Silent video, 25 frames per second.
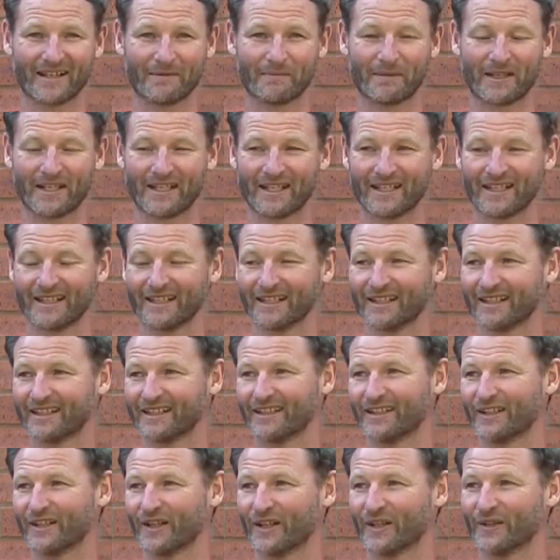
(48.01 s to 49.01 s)
I mean,
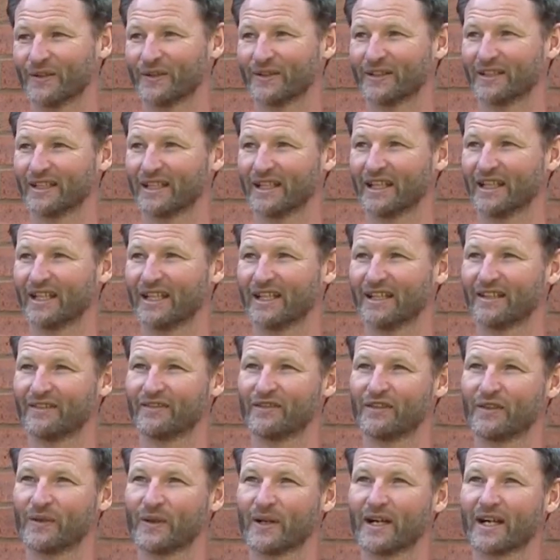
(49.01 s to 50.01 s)
you know,
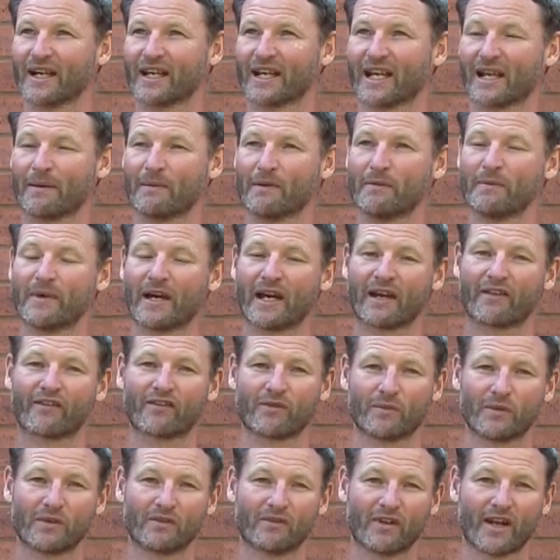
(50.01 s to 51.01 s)
if you are coming back
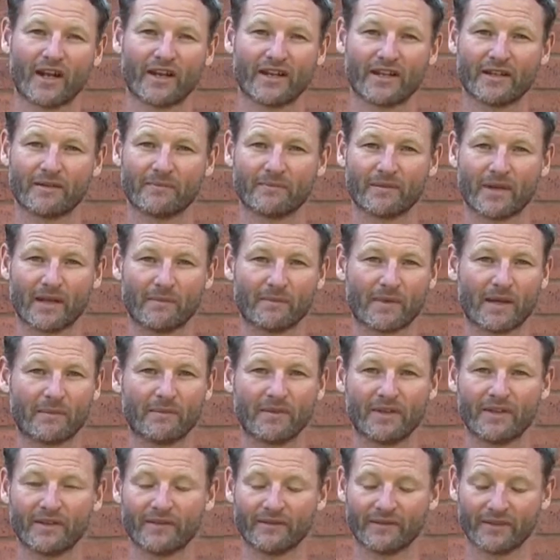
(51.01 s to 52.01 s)
from a run and
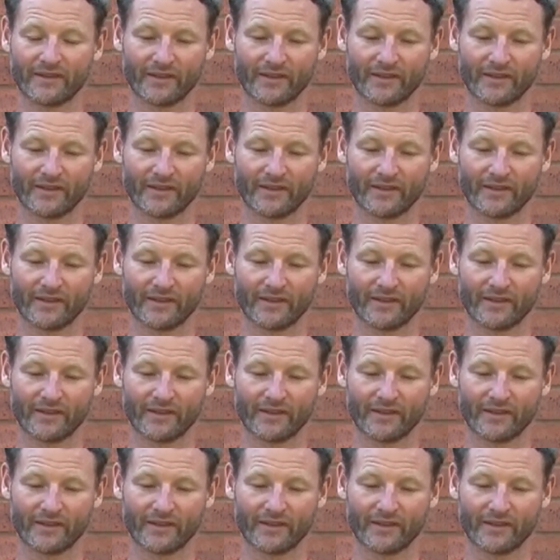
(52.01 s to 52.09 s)
maybe that,